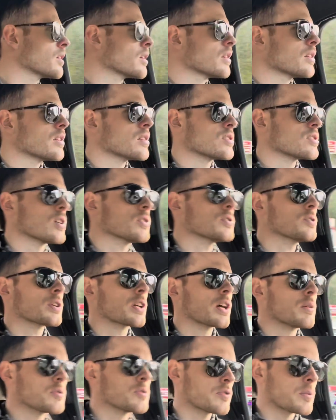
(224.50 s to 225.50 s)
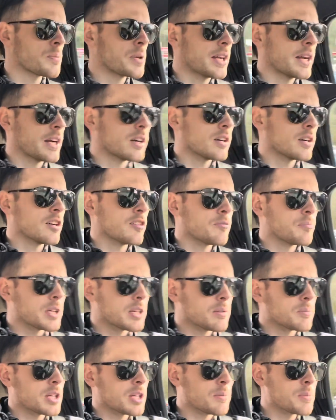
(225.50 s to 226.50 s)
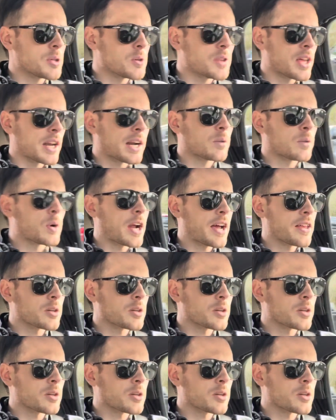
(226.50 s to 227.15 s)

This also comes from an era of BMW that I rather